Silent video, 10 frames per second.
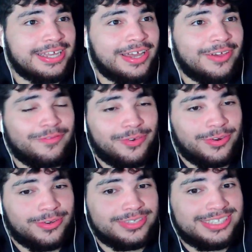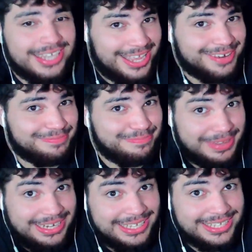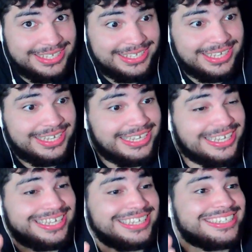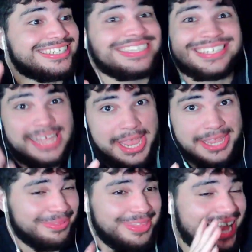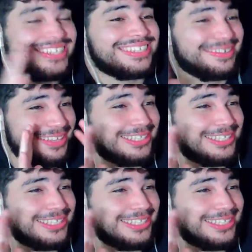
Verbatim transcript: for 10 minutes each day. That's something